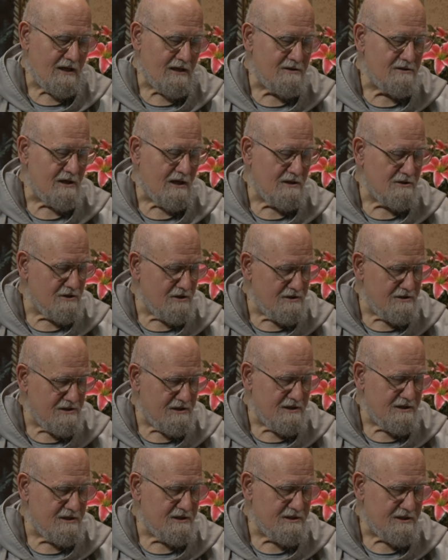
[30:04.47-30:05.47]

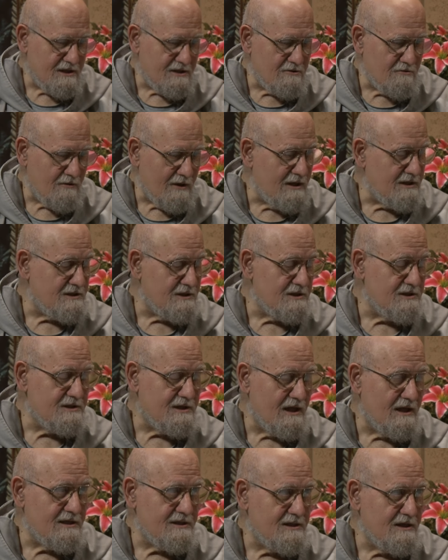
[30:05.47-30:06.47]
indulgences and graces
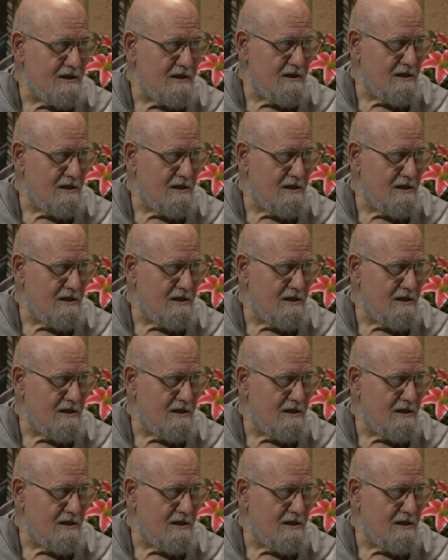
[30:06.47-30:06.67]
that. Uh,